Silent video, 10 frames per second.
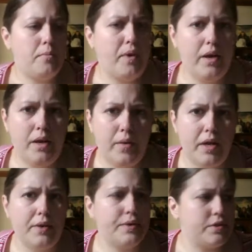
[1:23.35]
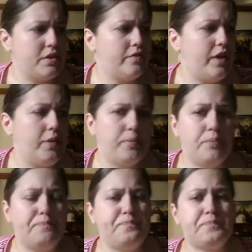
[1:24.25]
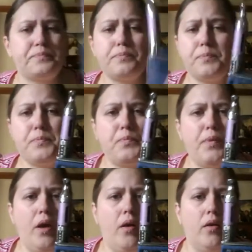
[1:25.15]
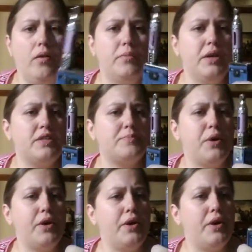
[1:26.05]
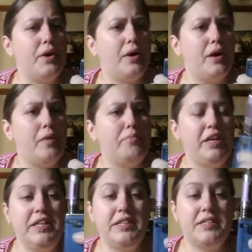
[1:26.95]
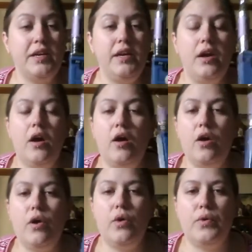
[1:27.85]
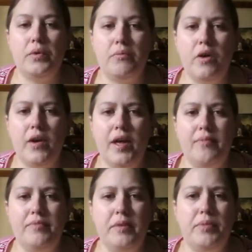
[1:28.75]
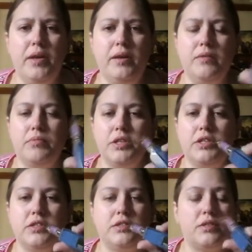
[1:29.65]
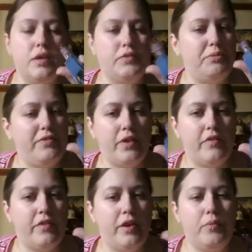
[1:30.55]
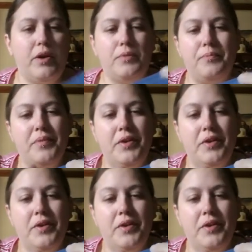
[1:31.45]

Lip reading: But anyway, onto the vape. Oh, my Aspire BDC on my MVP, which has served me very, very well.